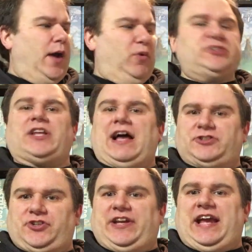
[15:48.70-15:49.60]
which
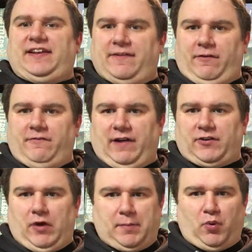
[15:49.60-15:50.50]
allows you to gain different
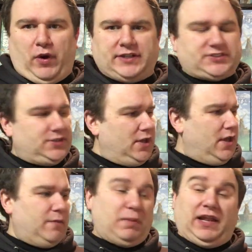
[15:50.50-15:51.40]
victory points.
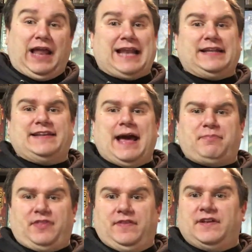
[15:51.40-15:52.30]
But a lot of
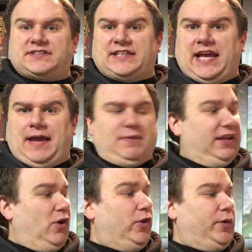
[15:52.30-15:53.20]
depth in this game,
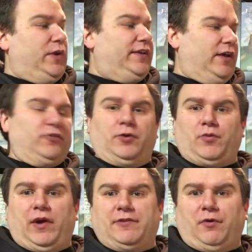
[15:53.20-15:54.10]
and it only retails for
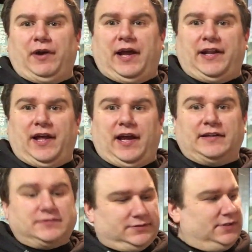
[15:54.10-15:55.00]

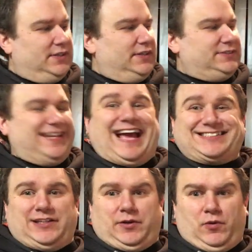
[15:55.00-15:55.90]
$24.99. It's an
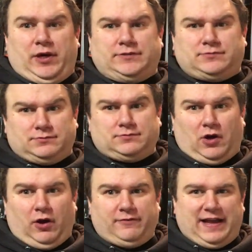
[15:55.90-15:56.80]
excellent one,
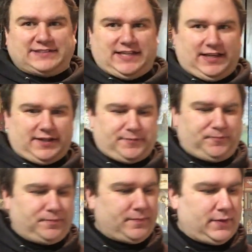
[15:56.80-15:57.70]
Artefacts Inc.
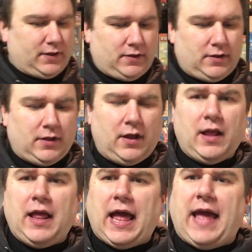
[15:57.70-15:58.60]

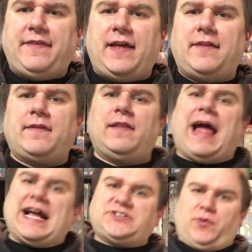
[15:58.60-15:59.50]
And then the
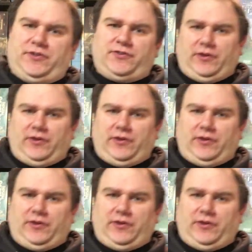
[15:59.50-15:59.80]
last one